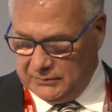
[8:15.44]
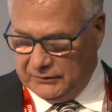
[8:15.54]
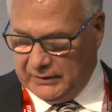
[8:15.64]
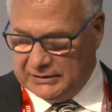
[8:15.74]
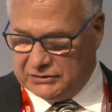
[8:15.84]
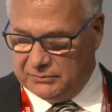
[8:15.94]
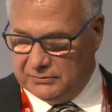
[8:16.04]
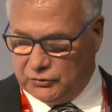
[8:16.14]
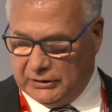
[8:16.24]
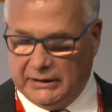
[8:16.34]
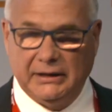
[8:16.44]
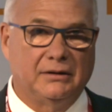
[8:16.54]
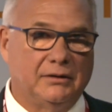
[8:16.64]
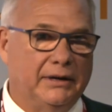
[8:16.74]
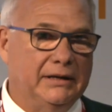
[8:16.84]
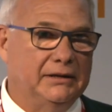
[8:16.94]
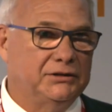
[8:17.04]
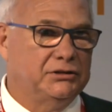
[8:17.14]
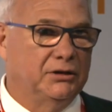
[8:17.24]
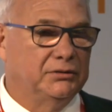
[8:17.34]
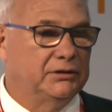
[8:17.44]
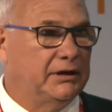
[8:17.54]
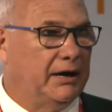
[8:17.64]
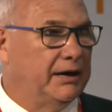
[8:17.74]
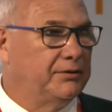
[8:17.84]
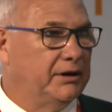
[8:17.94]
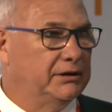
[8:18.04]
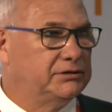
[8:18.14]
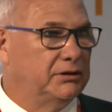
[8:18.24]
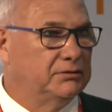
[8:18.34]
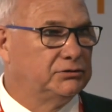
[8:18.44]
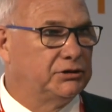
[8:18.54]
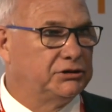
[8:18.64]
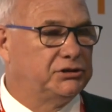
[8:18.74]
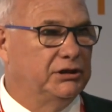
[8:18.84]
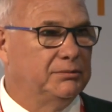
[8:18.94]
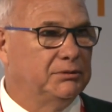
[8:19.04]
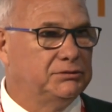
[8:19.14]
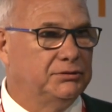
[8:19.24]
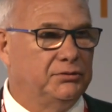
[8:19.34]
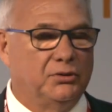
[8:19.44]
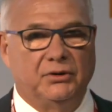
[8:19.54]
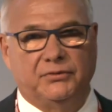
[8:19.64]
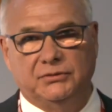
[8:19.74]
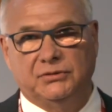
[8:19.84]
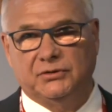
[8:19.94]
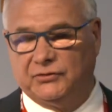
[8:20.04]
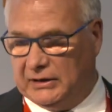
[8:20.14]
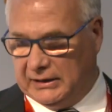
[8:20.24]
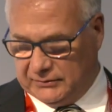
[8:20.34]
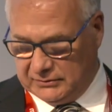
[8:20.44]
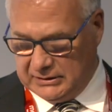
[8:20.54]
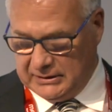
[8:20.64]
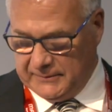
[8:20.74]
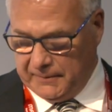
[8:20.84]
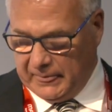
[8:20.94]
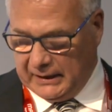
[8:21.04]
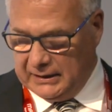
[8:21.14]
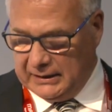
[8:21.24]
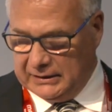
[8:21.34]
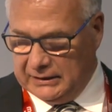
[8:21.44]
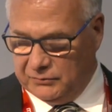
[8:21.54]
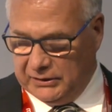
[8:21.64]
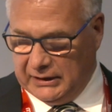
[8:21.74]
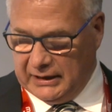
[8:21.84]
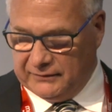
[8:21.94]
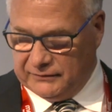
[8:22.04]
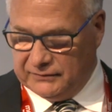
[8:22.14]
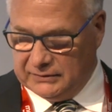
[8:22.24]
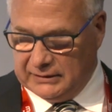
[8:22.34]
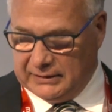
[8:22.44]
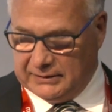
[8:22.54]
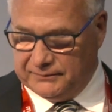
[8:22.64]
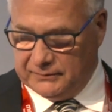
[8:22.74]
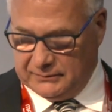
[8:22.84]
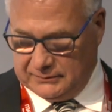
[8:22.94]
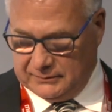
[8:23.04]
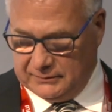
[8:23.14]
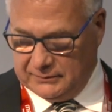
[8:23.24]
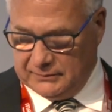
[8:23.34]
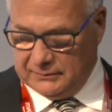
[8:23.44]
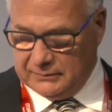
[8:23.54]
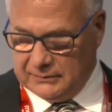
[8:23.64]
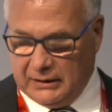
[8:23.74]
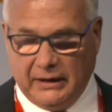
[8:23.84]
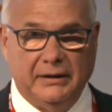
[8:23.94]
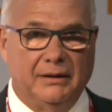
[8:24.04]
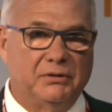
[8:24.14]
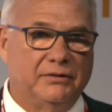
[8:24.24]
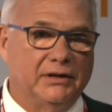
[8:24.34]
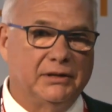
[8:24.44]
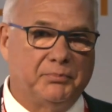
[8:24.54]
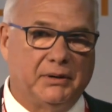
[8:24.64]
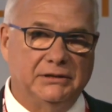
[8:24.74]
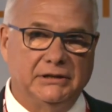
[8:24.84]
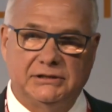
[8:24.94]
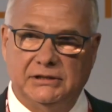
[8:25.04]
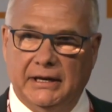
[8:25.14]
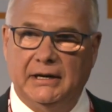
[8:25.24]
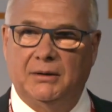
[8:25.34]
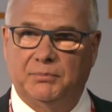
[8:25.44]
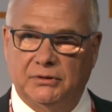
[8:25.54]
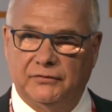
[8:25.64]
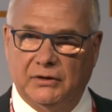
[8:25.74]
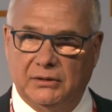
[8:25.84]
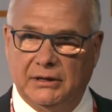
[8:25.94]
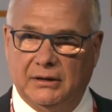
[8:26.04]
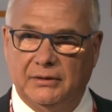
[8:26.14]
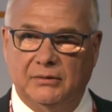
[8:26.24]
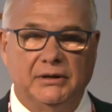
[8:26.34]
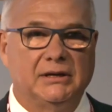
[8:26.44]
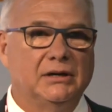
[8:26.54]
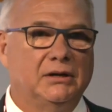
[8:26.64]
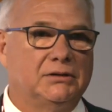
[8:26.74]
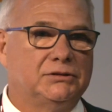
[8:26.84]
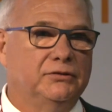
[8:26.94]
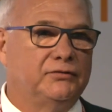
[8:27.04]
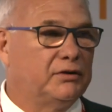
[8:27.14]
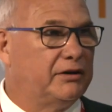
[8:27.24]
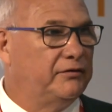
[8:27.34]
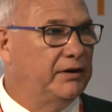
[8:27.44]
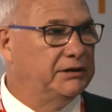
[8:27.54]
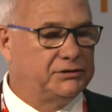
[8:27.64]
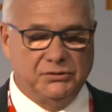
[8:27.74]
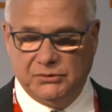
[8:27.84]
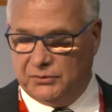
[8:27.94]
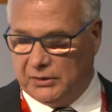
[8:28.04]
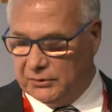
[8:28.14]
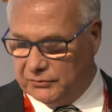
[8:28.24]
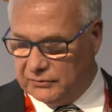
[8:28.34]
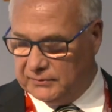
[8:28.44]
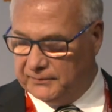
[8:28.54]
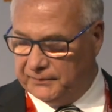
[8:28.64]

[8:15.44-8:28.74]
We've had some drilling already that showed that the high-grade zones are extendable to the north and to the south. And then we have a number of other projects in our portfolio that we can look to for our phase 2 growth.